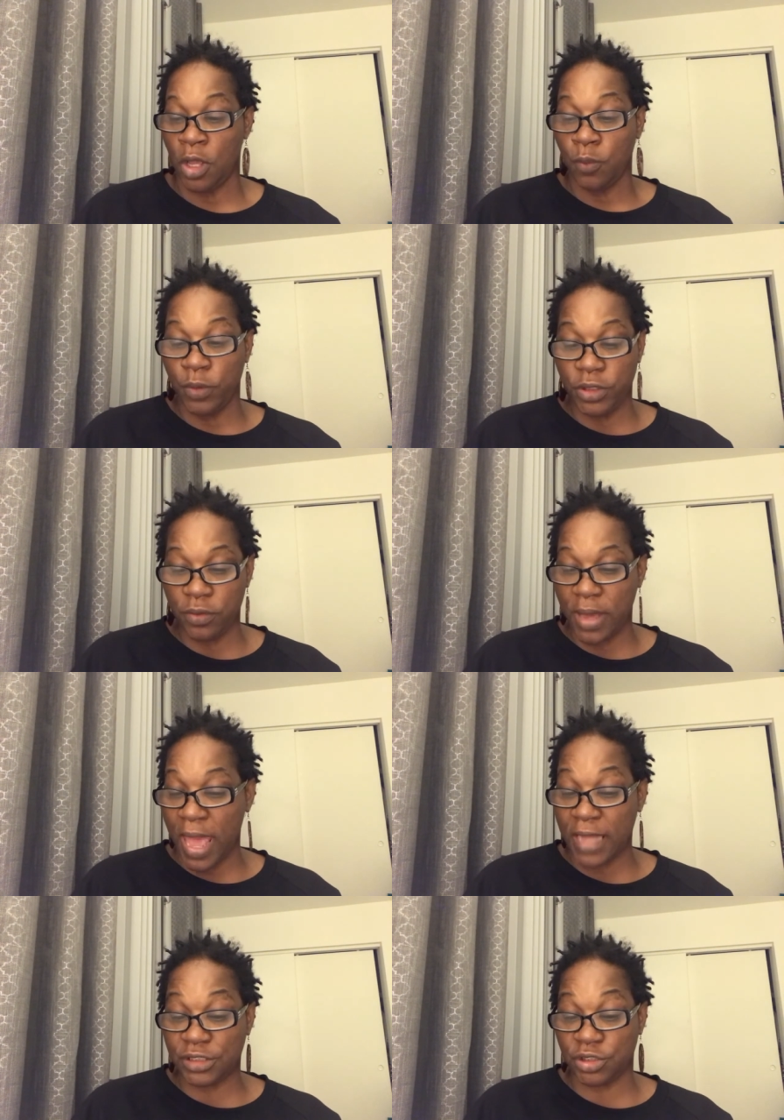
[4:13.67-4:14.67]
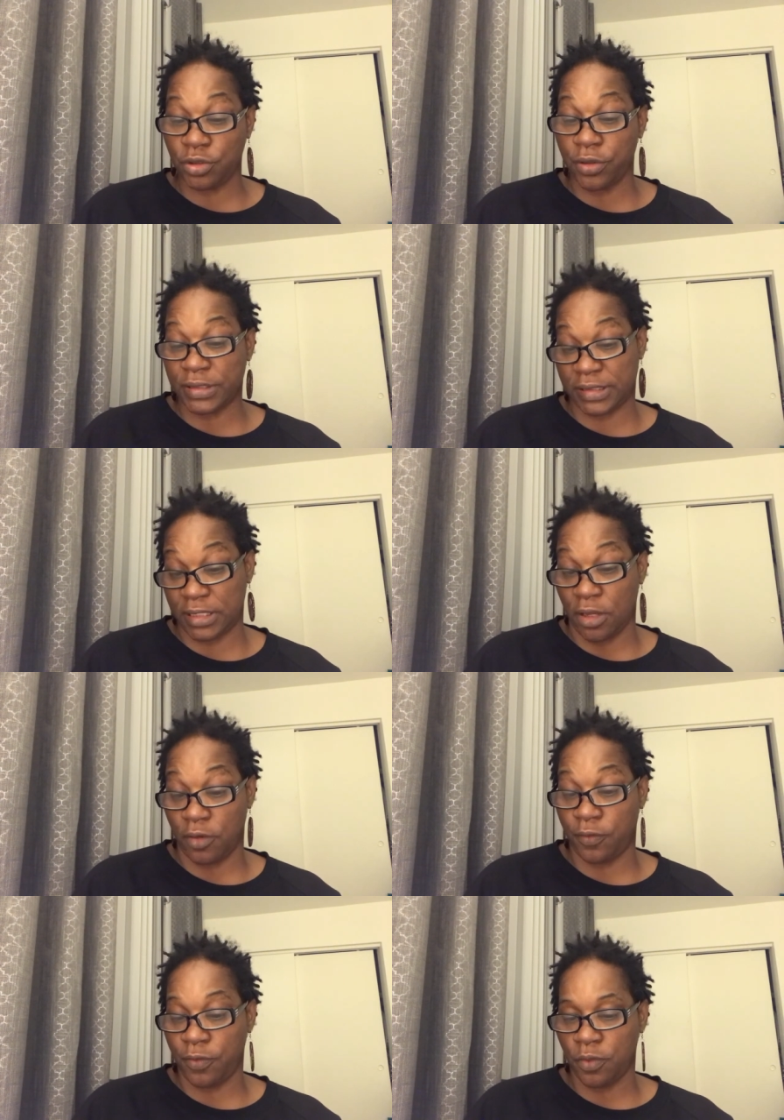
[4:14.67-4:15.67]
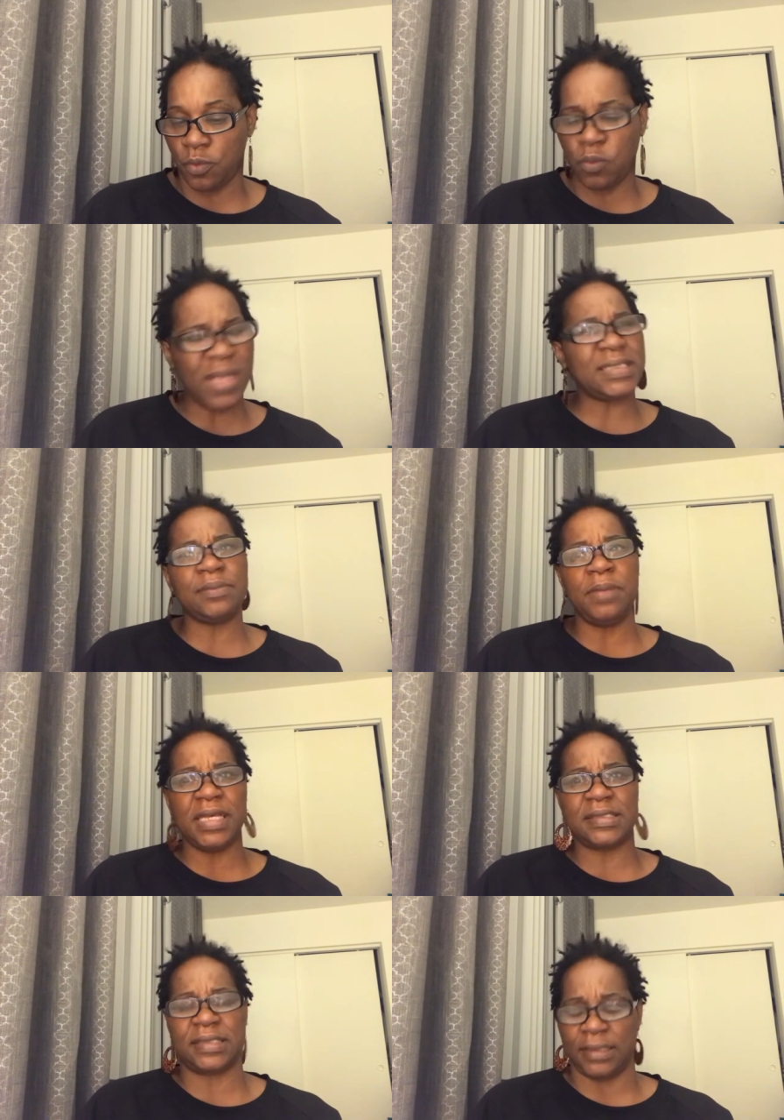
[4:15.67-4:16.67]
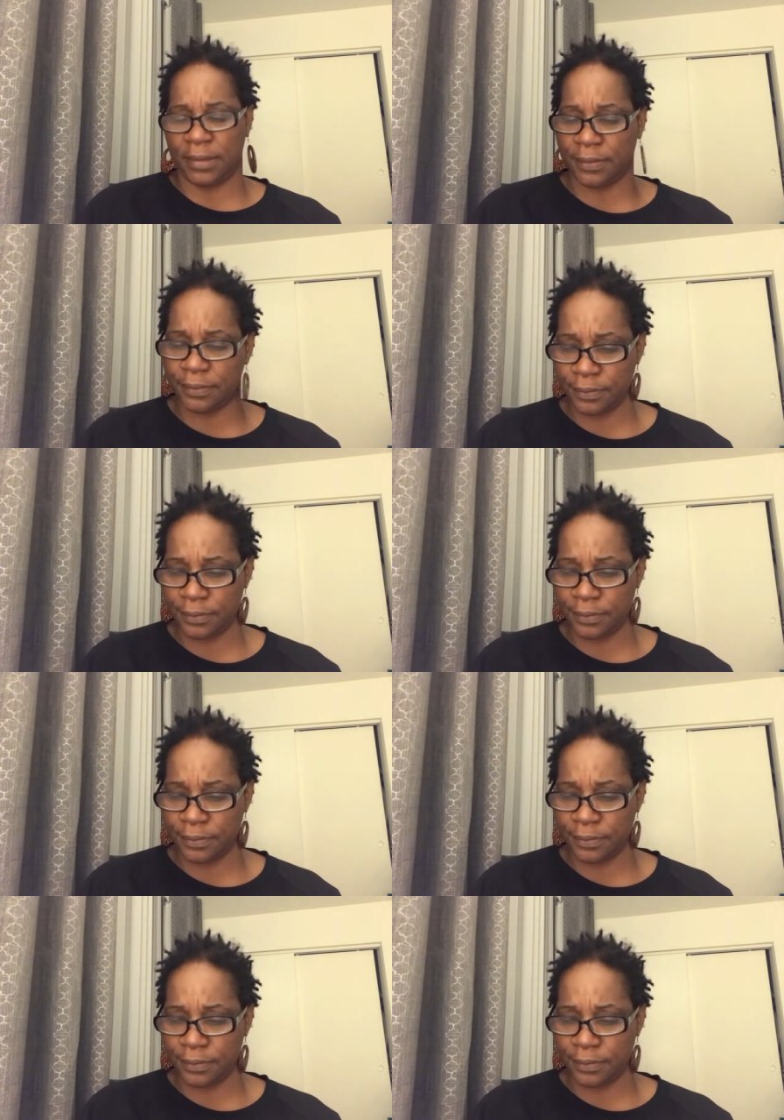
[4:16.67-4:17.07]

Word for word: When you ask yourself, what's missing?